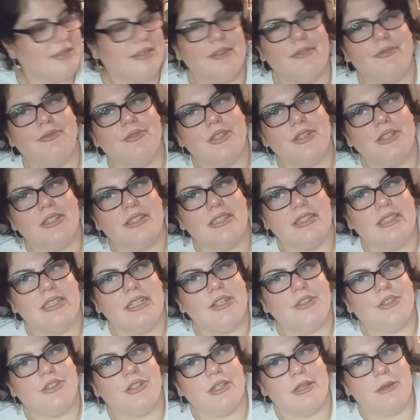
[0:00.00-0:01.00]
I've just
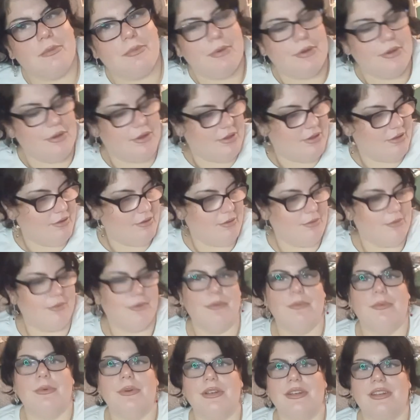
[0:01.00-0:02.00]
literally put all
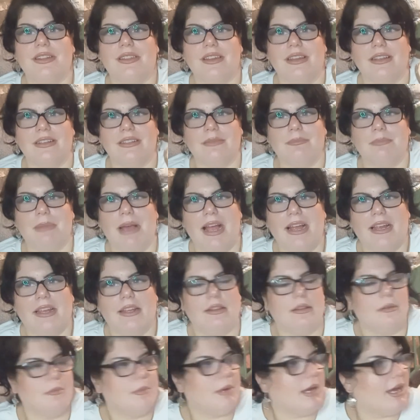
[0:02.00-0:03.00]
the wood things back
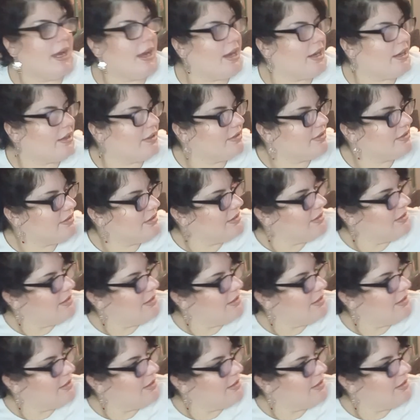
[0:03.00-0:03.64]
in the bags.